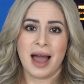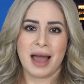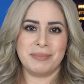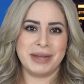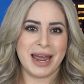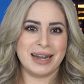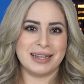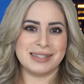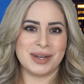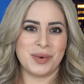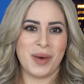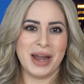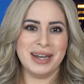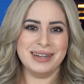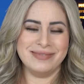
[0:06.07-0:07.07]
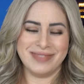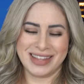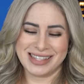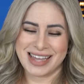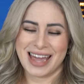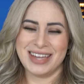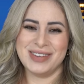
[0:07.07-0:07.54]
I'm Diana San Juan.
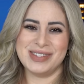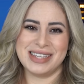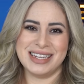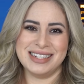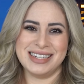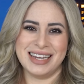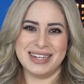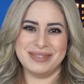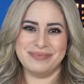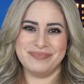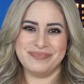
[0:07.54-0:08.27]
Let's get you synced in.